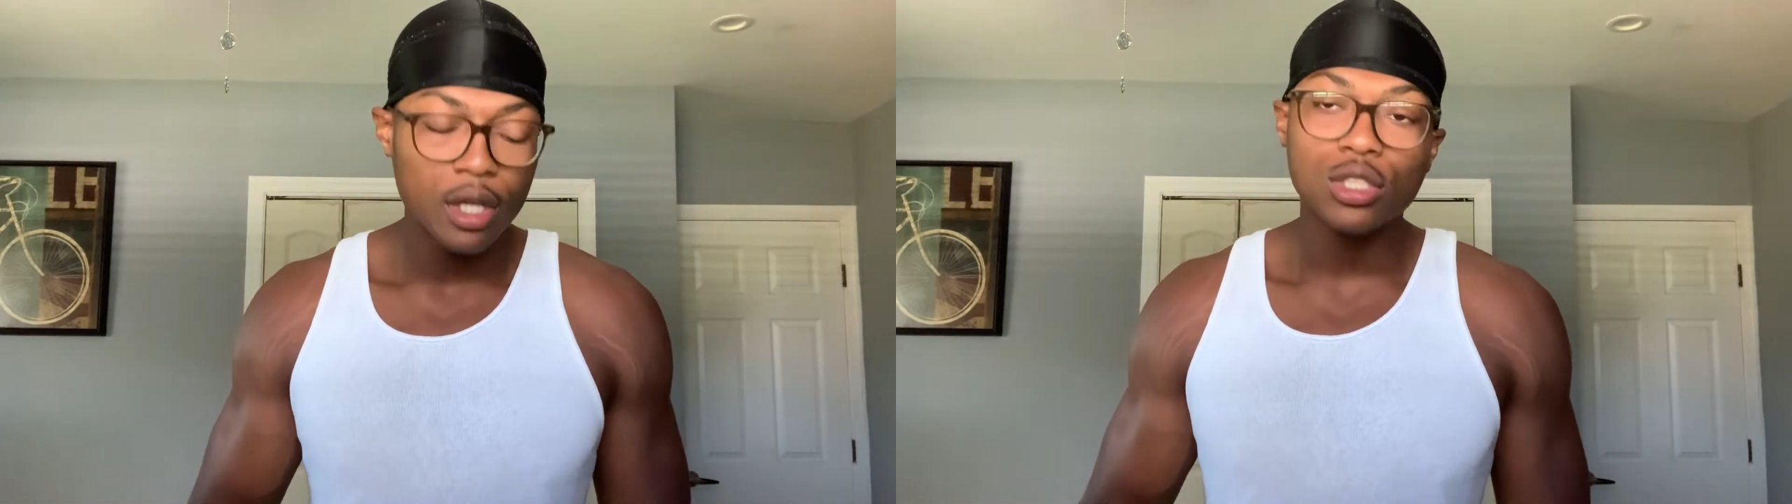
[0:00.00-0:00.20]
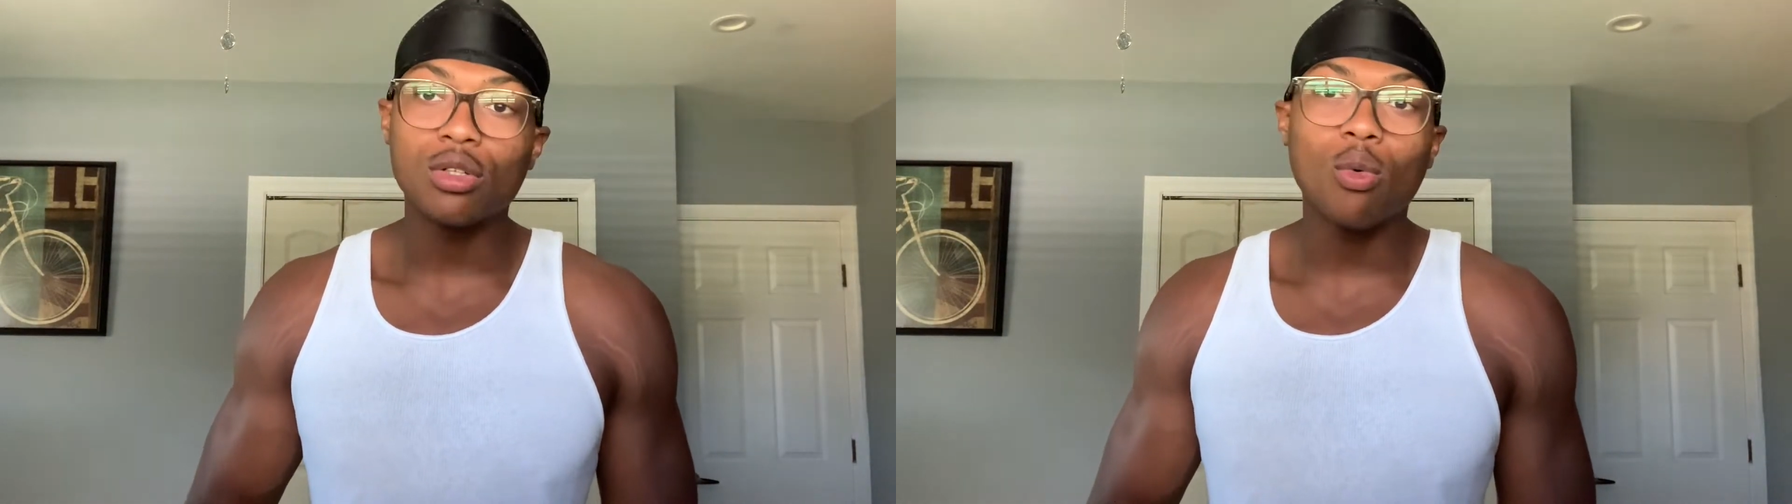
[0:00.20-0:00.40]

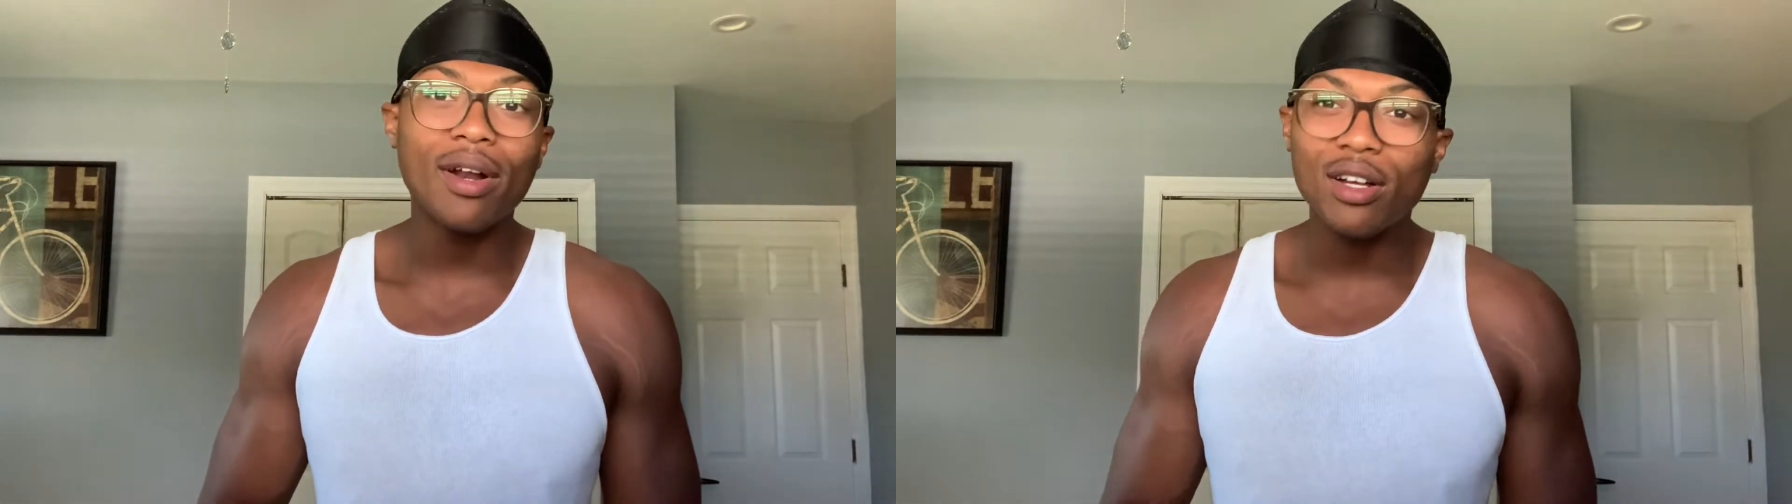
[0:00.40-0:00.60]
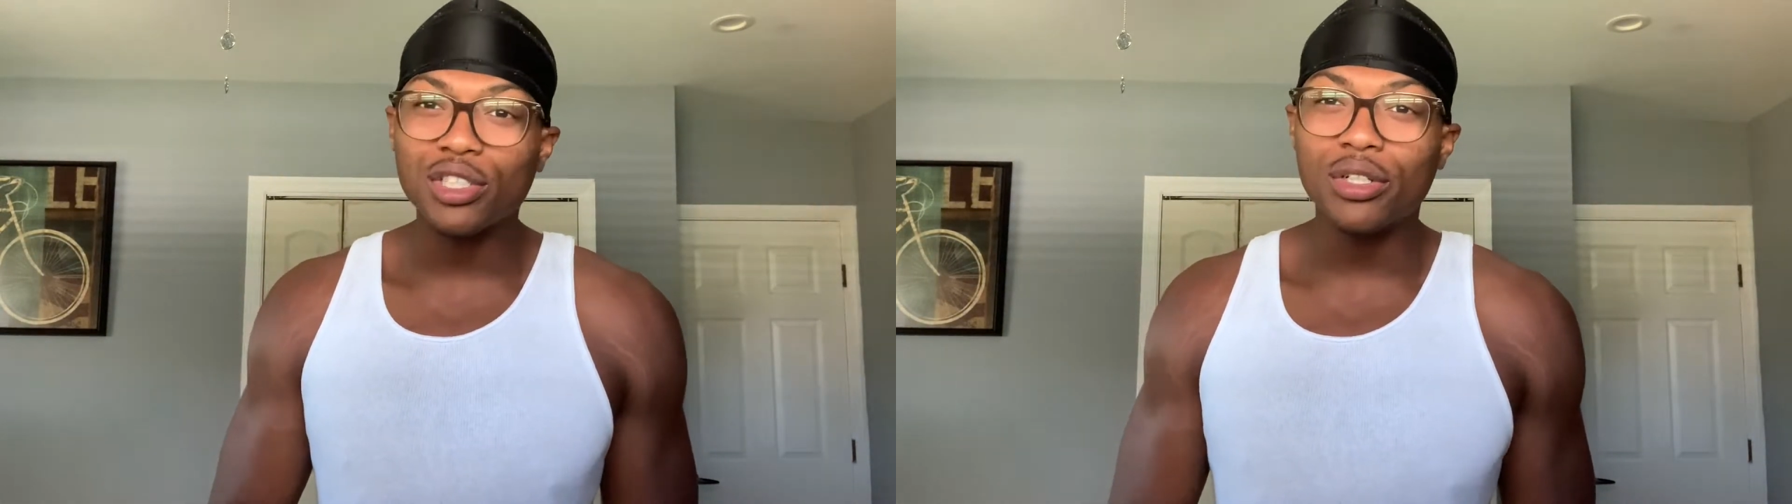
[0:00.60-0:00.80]
So what
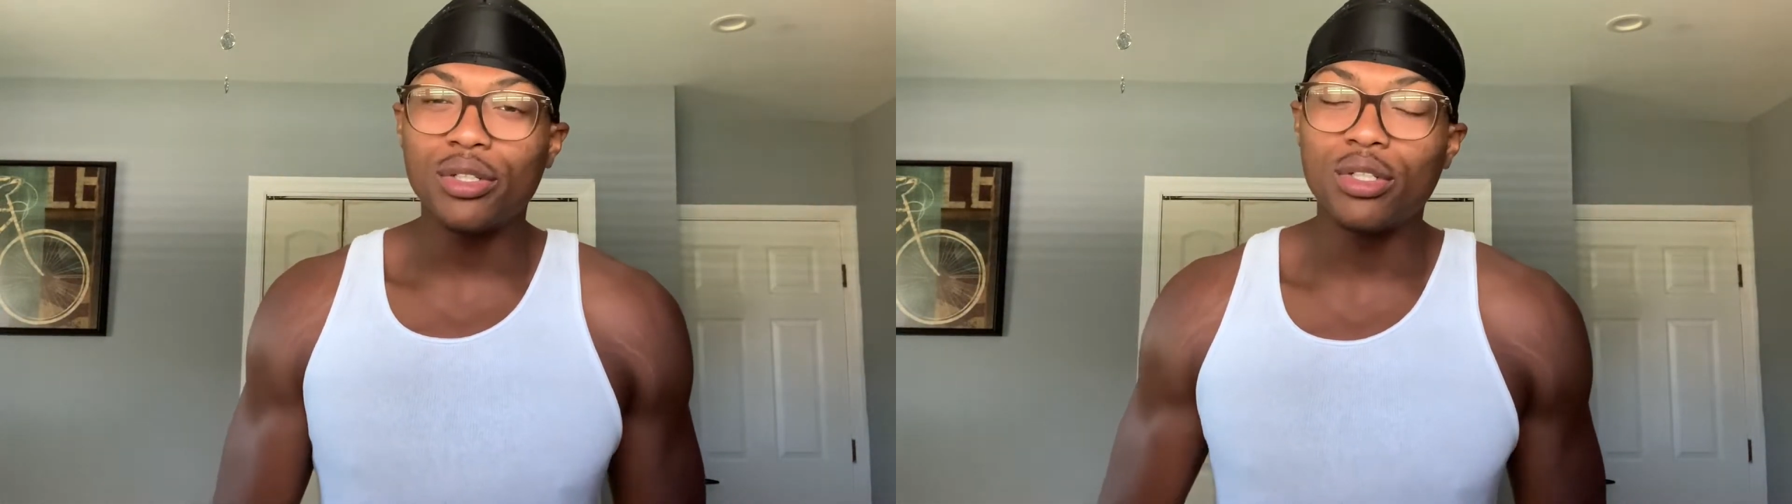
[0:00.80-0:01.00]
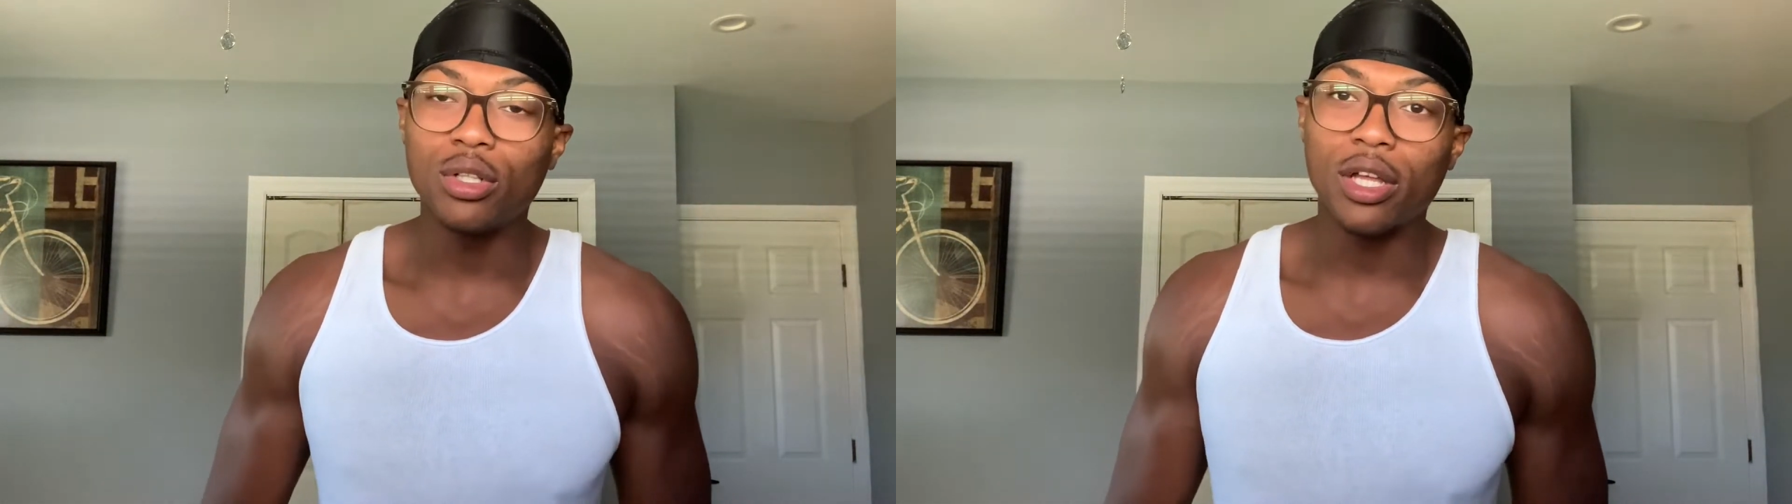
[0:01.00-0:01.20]
else are
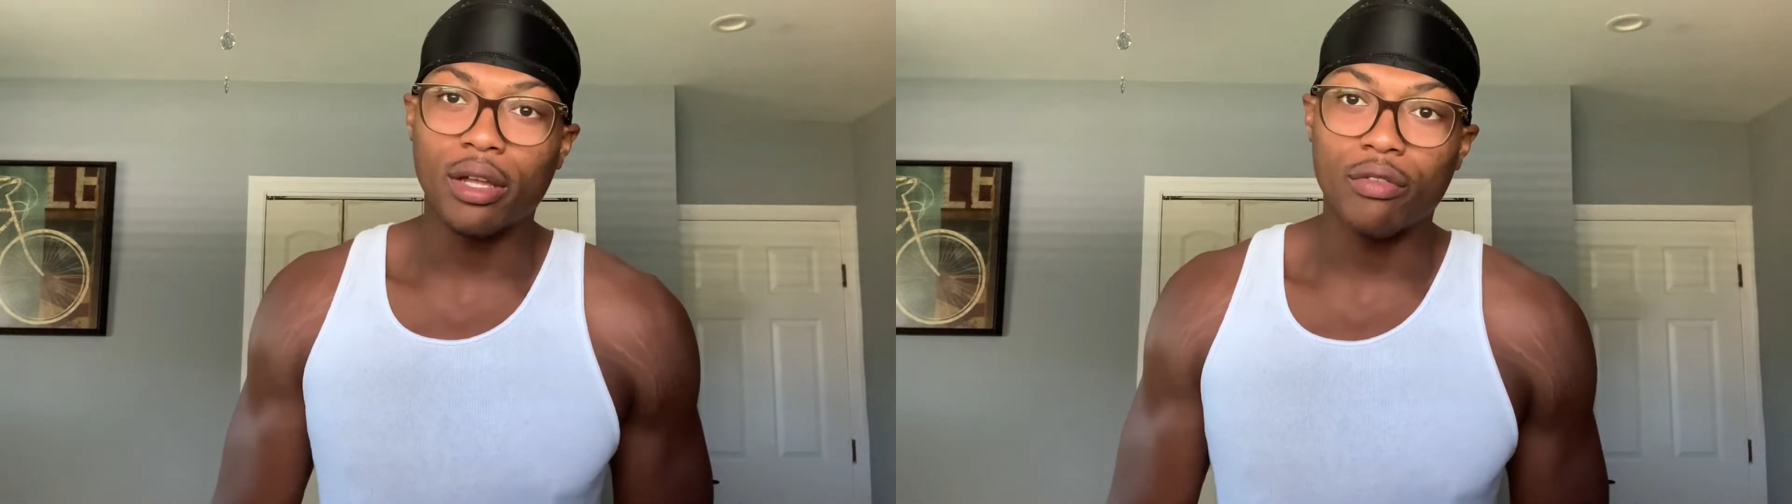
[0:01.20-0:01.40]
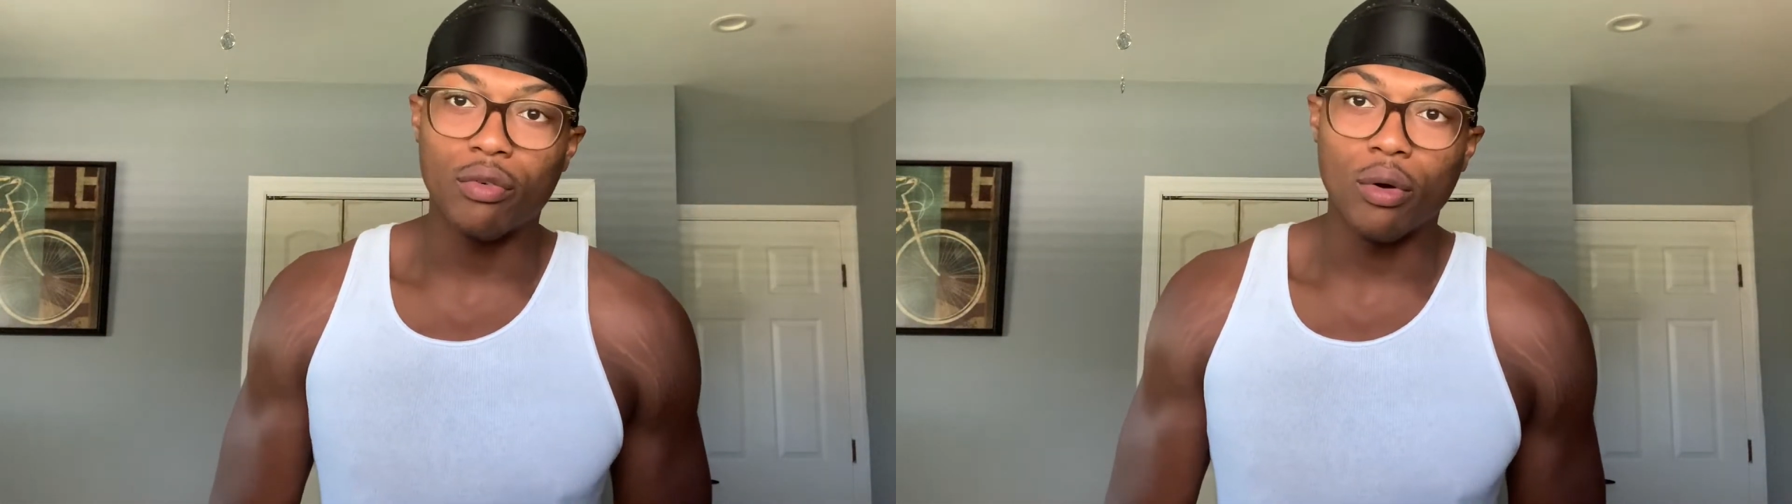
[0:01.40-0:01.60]
you looking
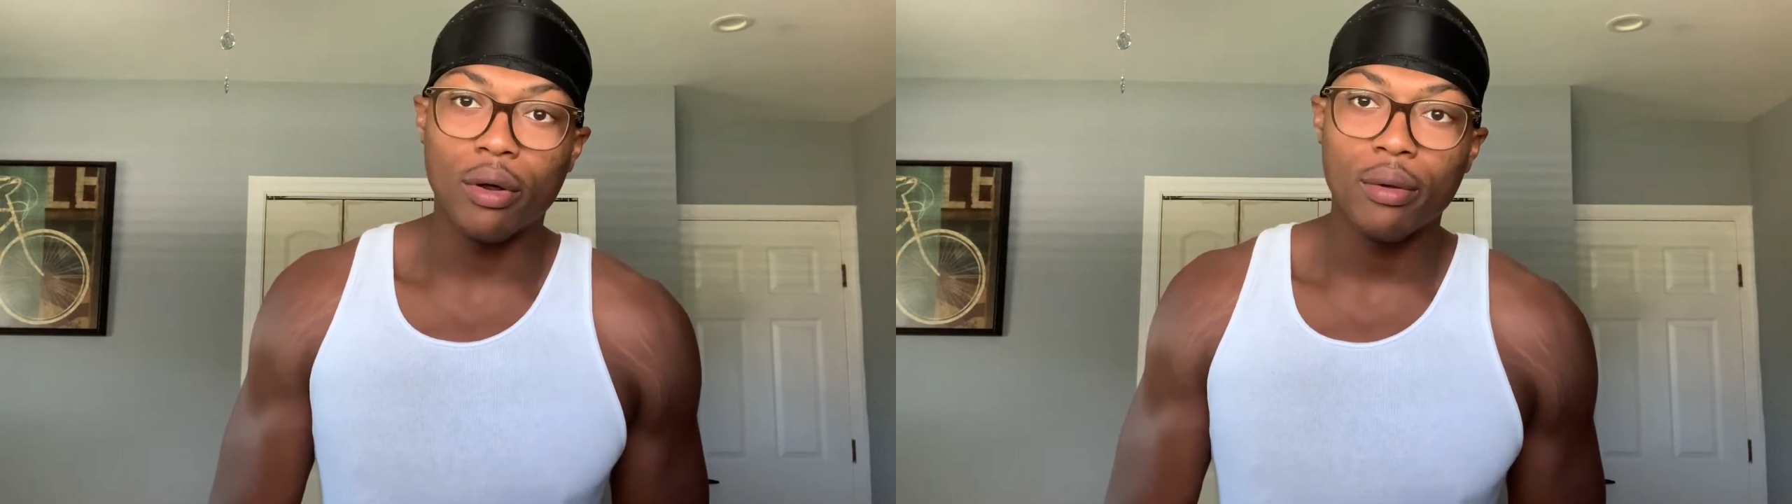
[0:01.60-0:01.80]
for?